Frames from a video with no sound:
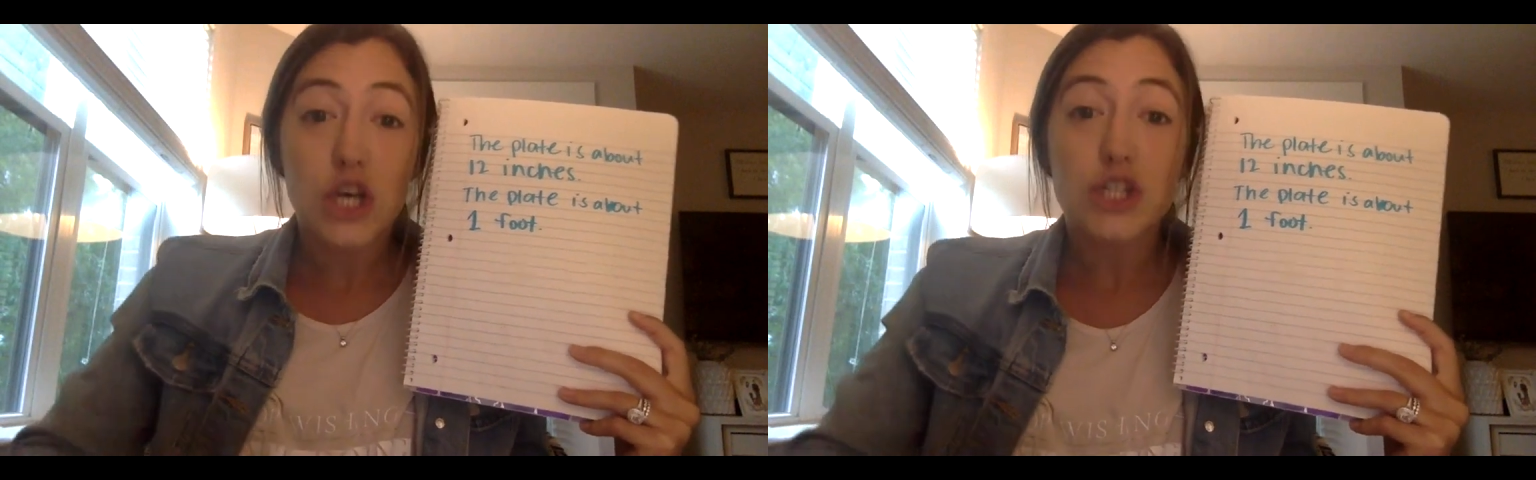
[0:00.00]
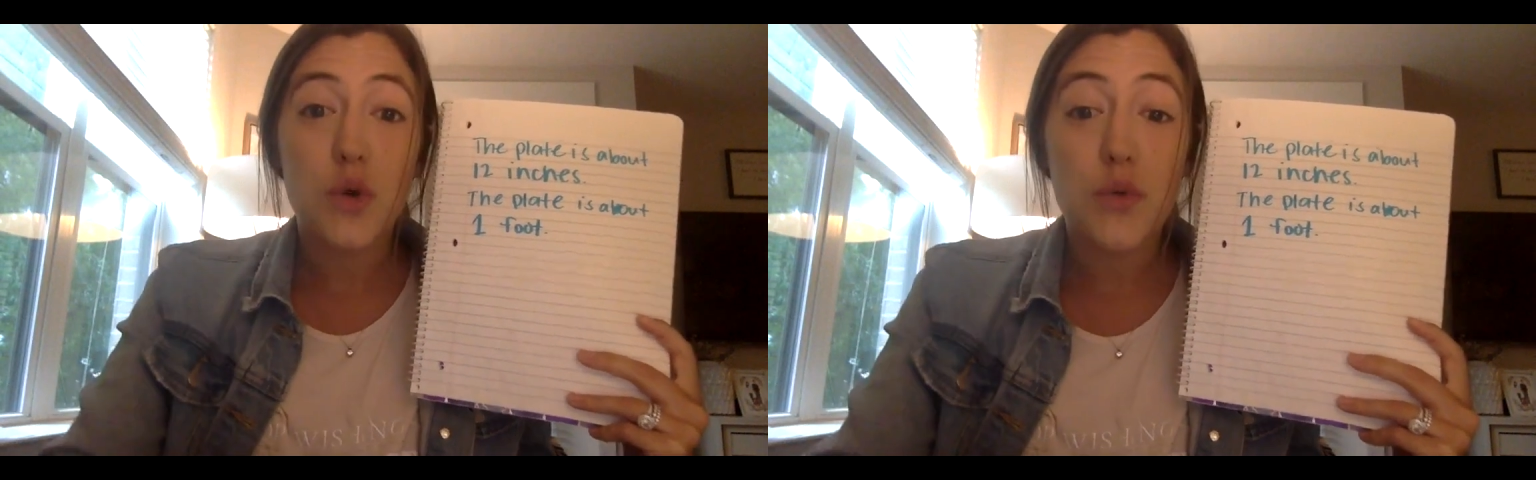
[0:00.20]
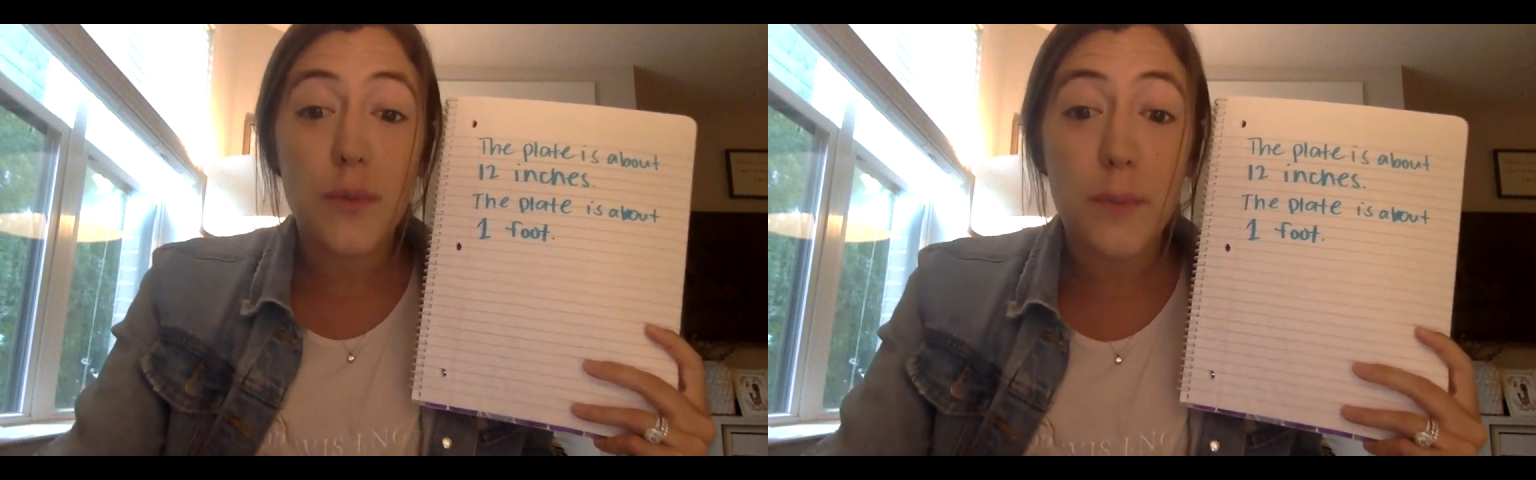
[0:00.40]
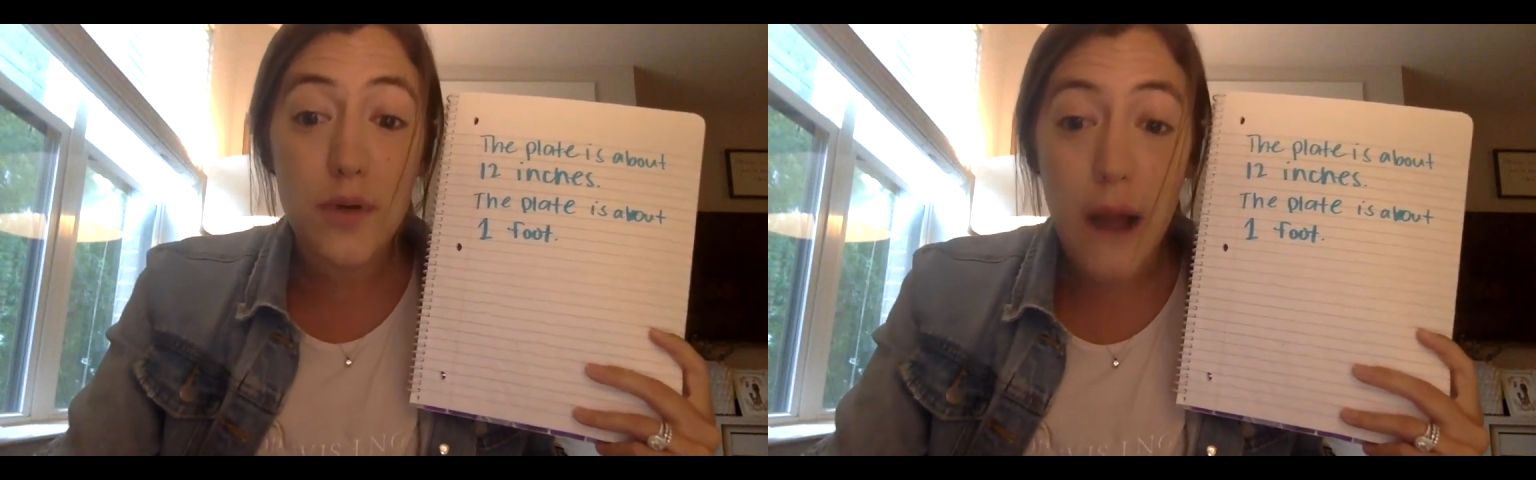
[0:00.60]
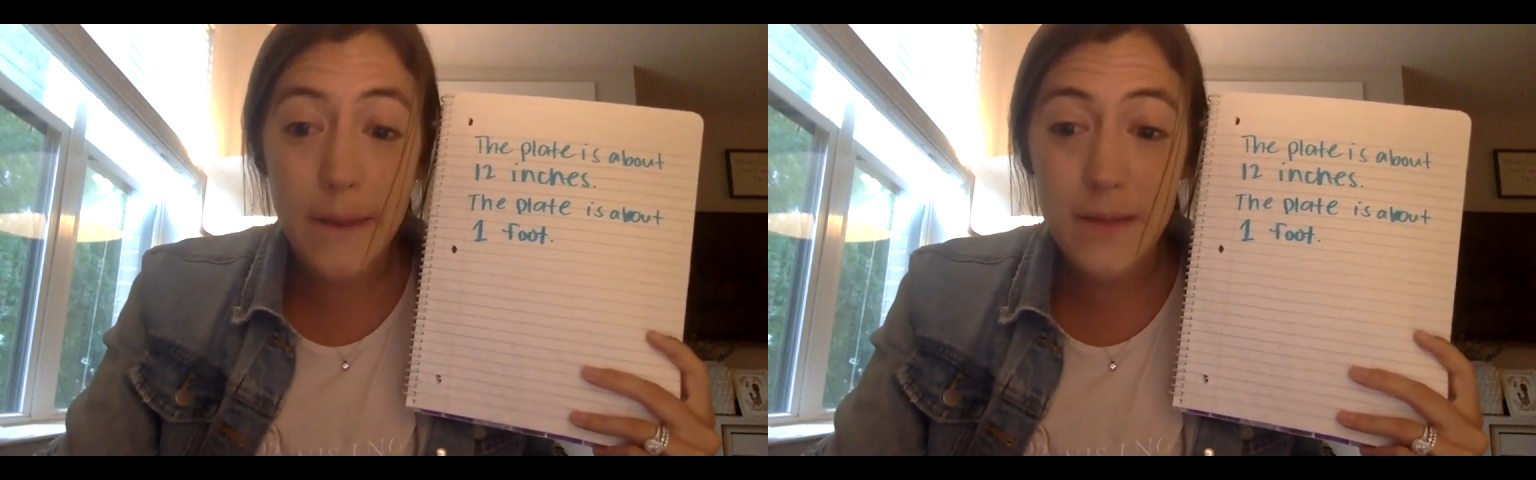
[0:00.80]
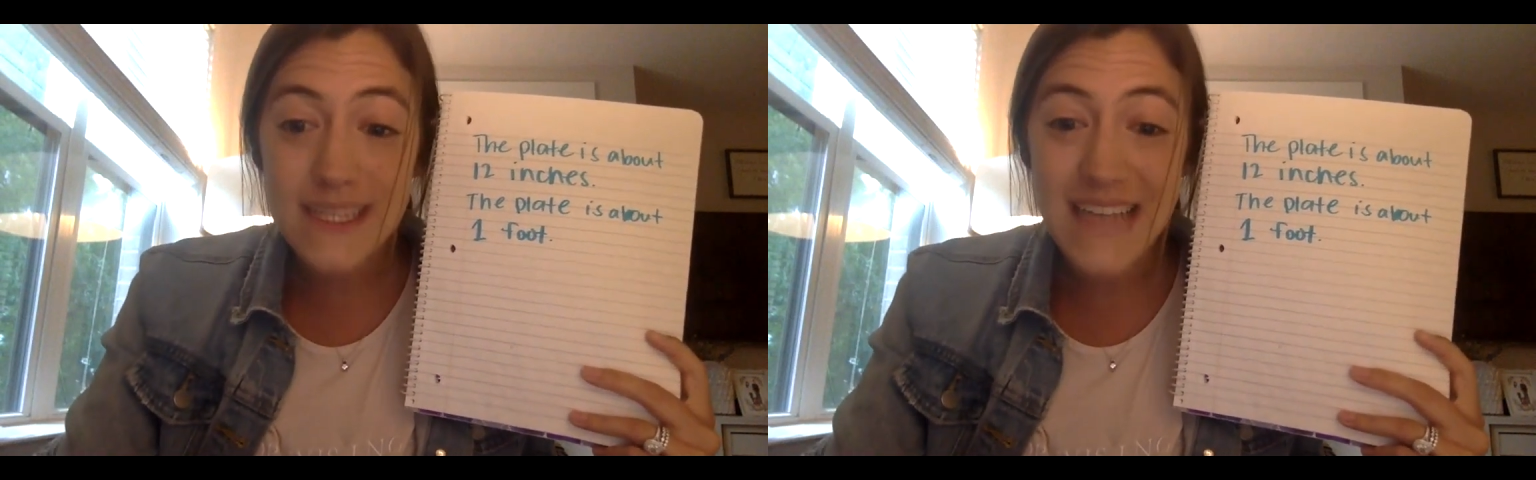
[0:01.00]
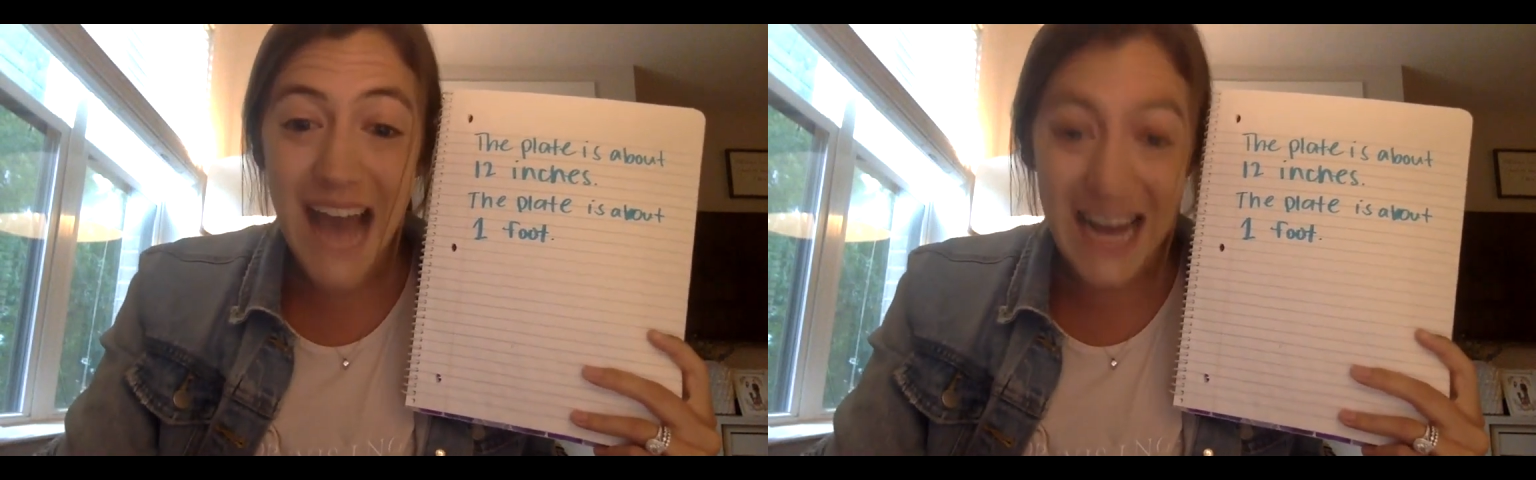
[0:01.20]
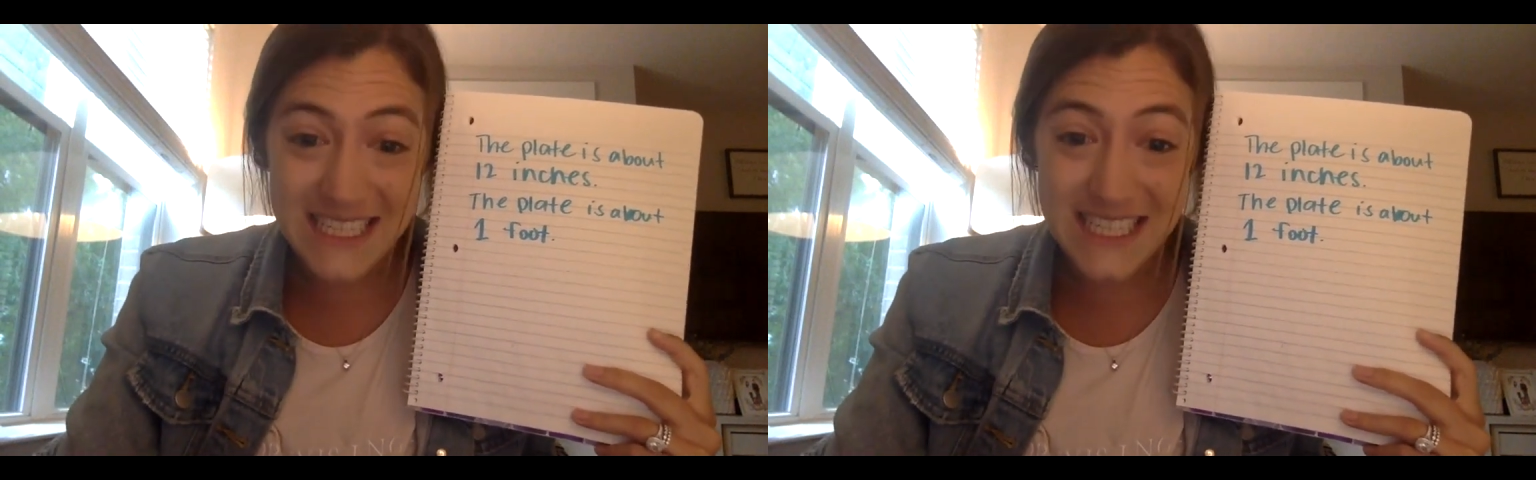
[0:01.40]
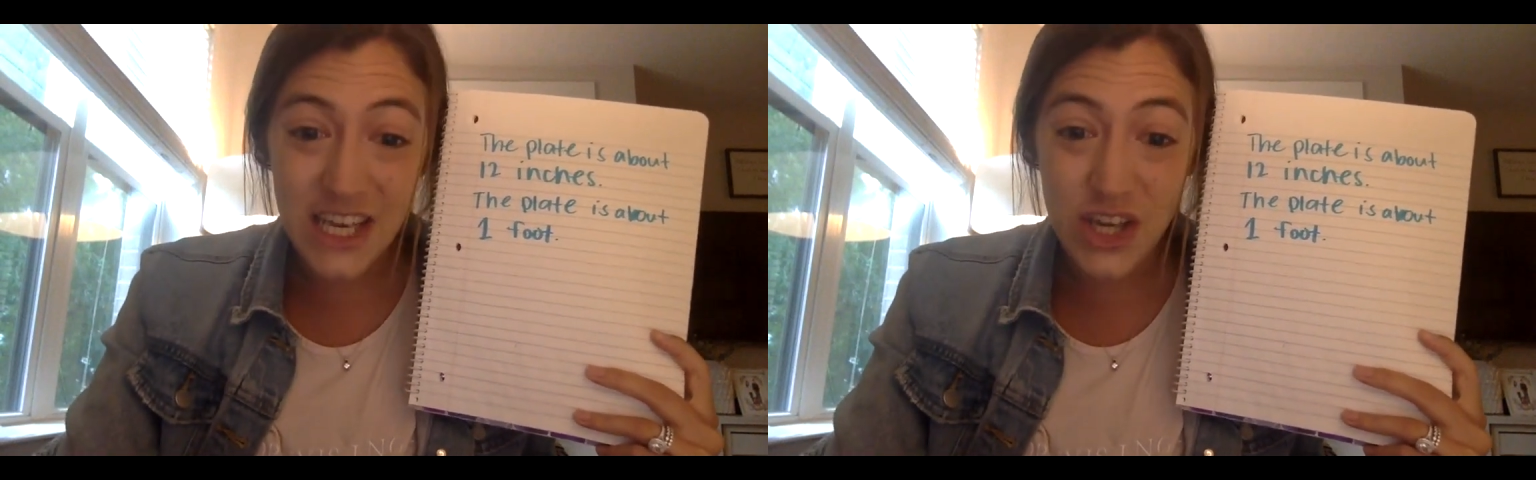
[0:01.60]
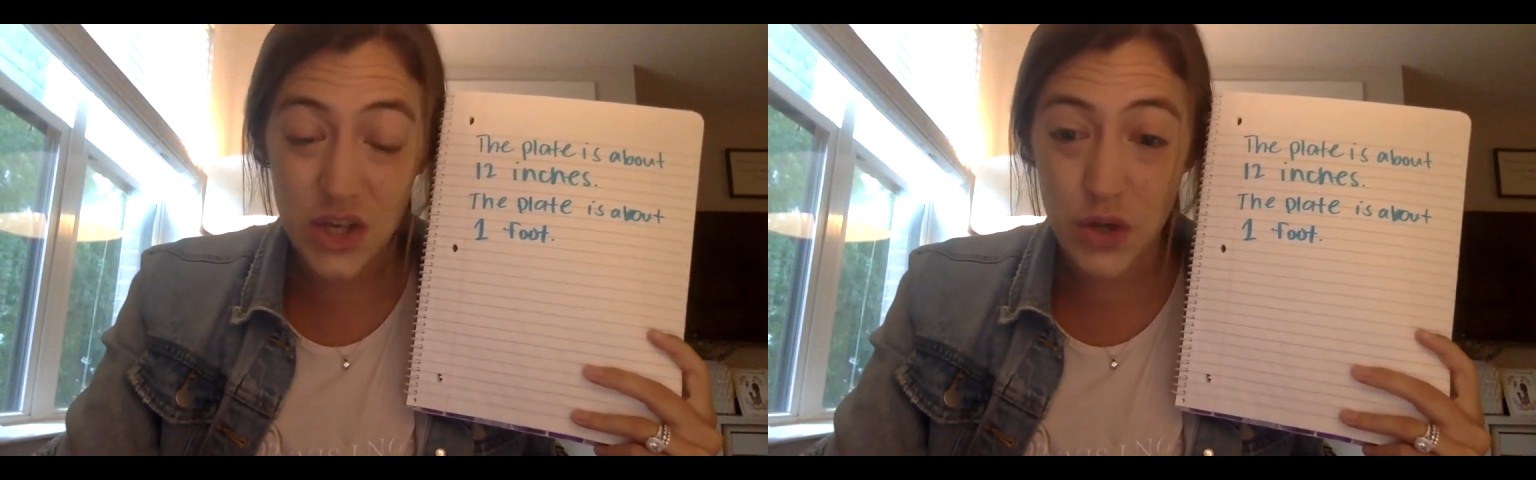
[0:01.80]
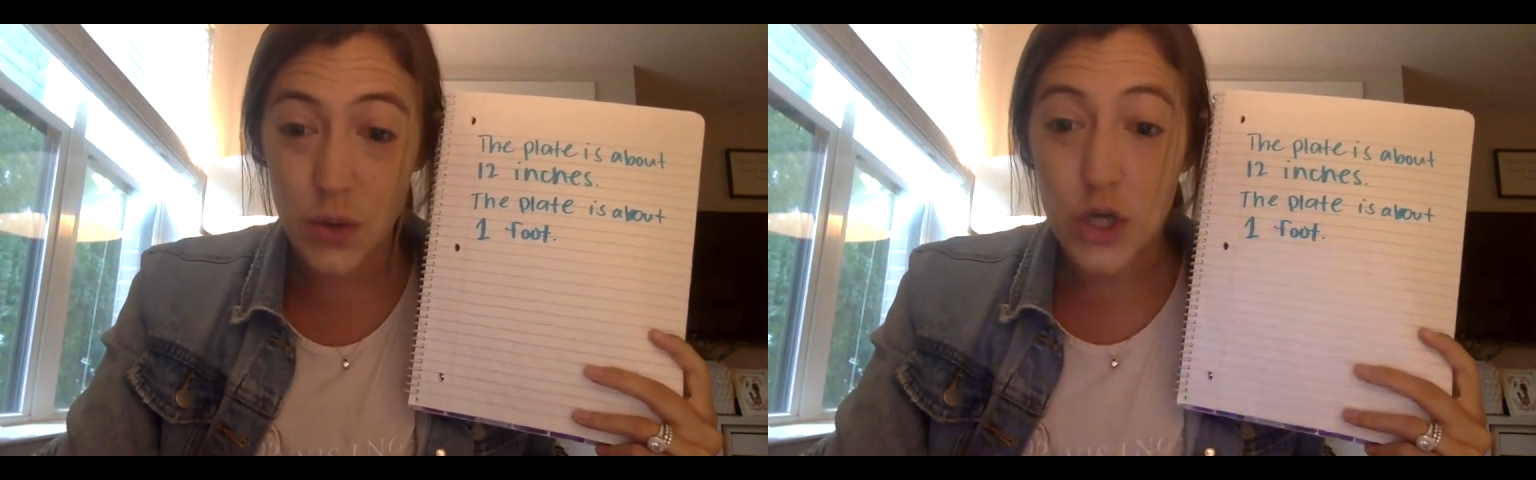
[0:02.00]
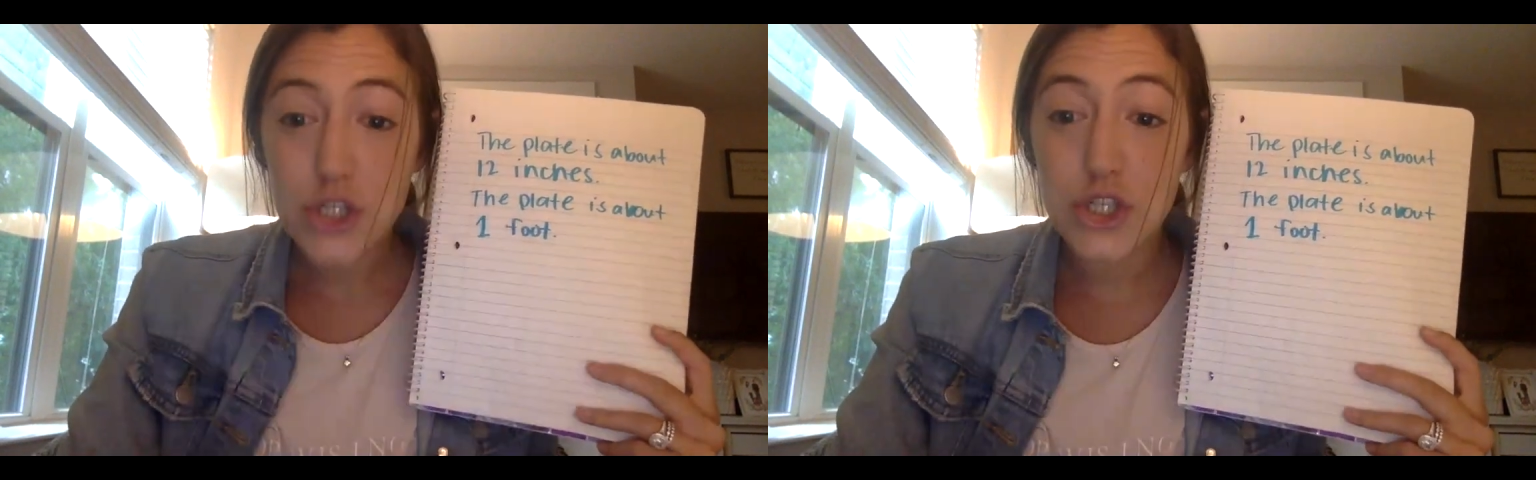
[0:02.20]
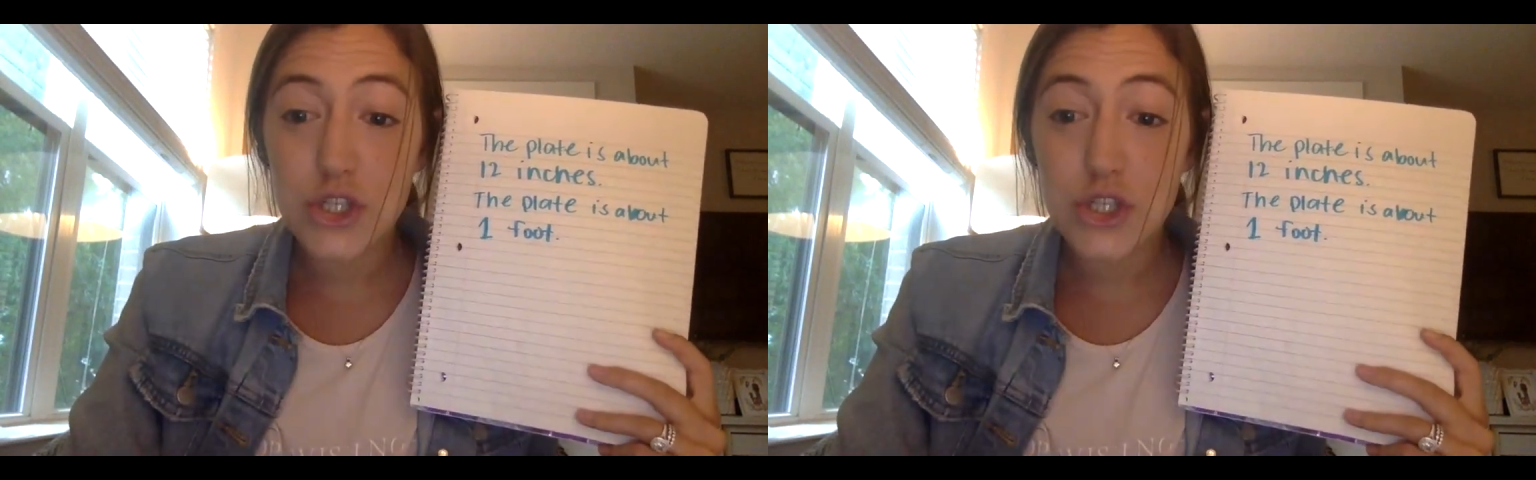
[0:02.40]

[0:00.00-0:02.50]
So the problem is asking you to